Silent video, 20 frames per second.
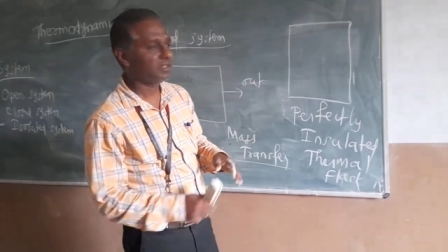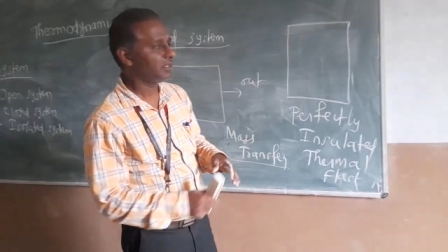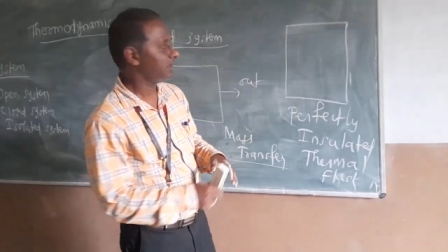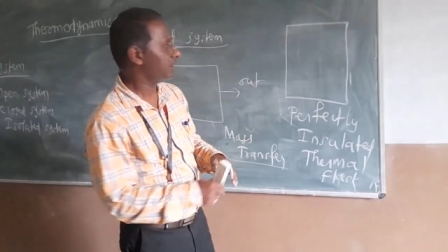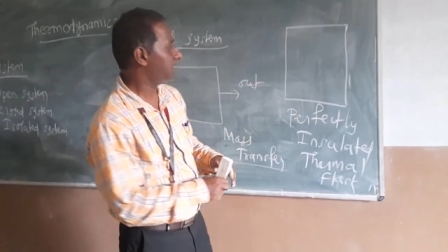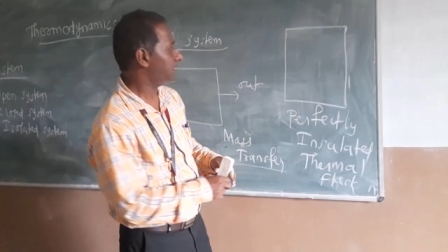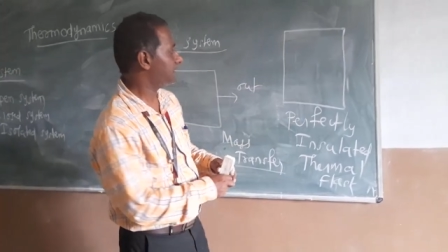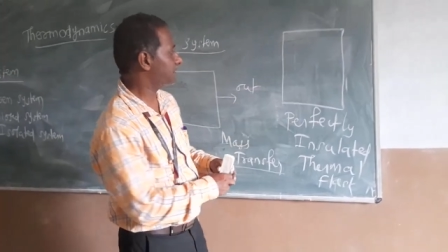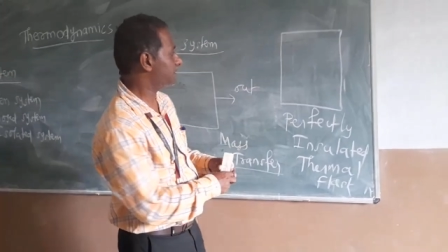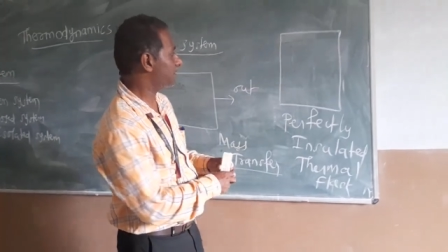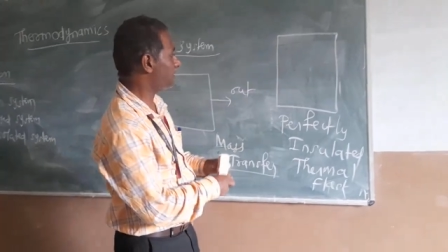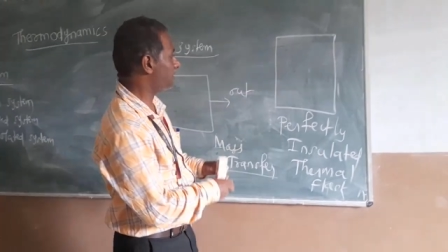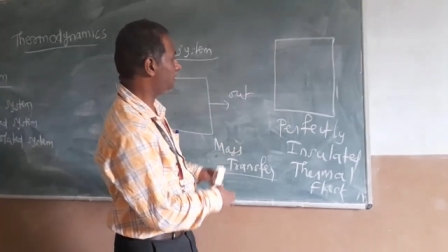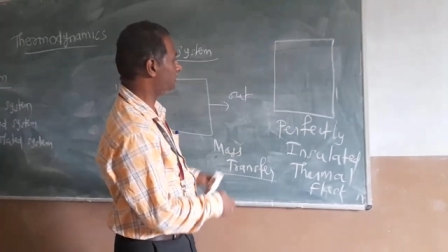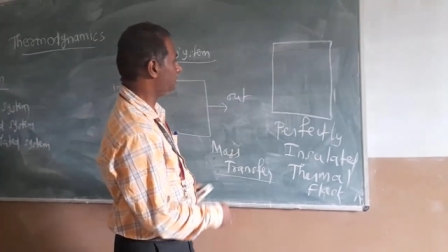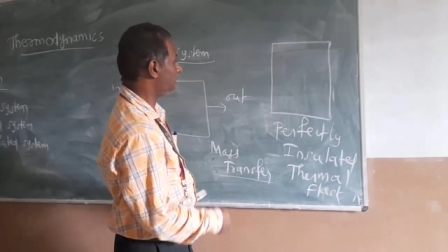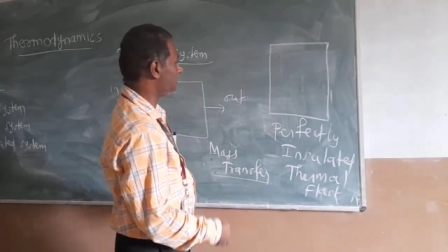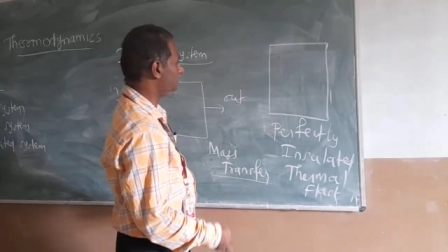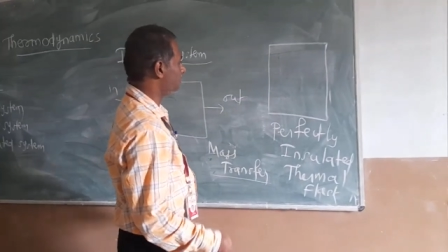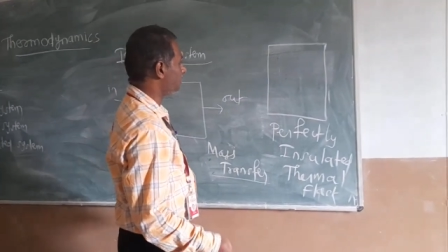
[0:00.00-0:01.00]
That's called
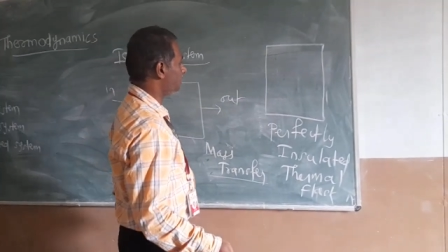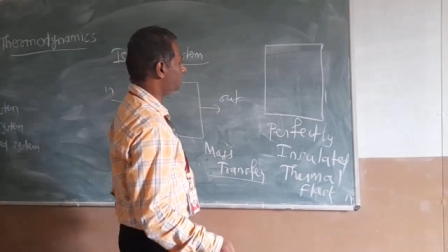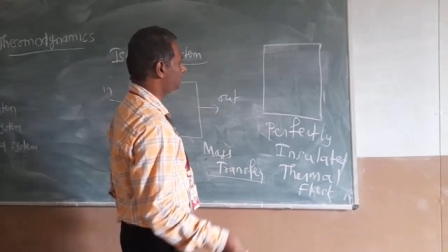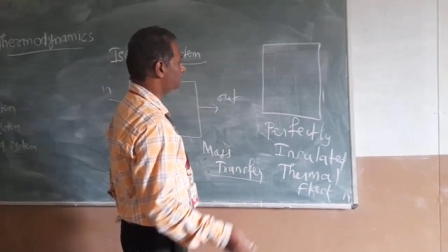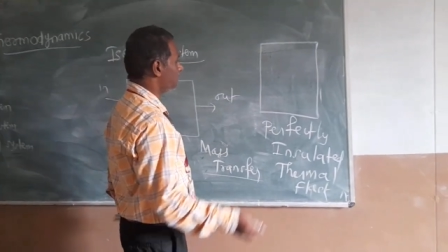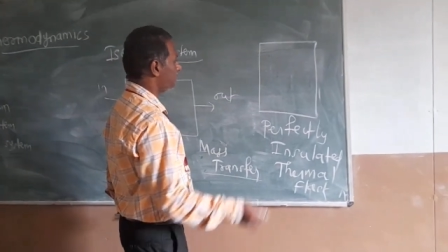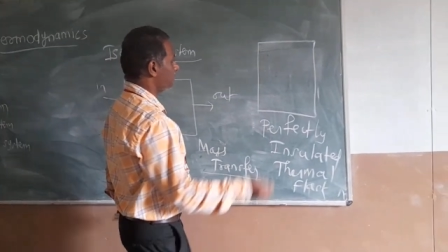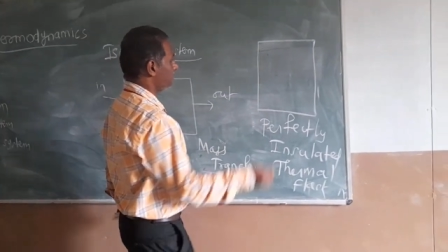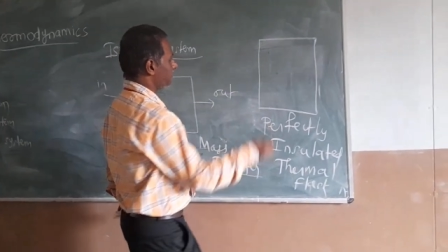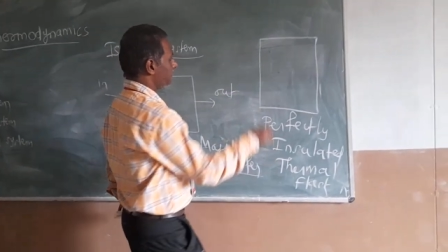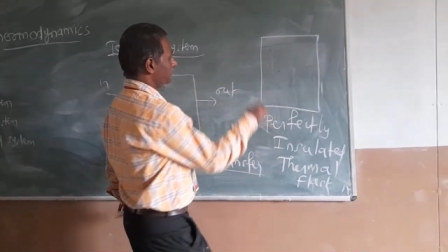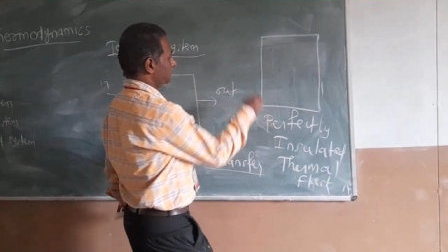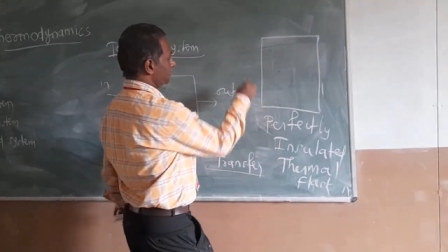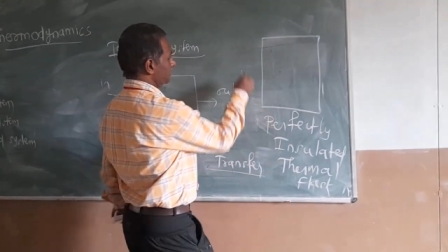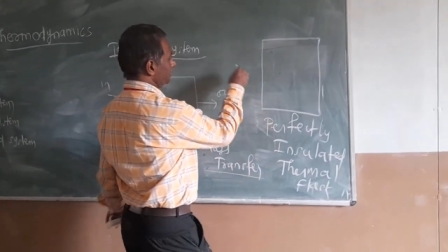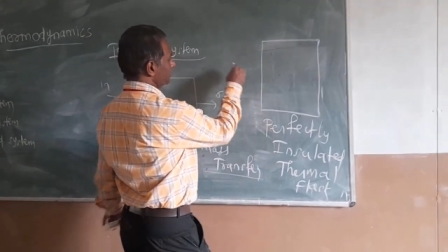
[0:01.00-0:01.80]
the thermodynamic.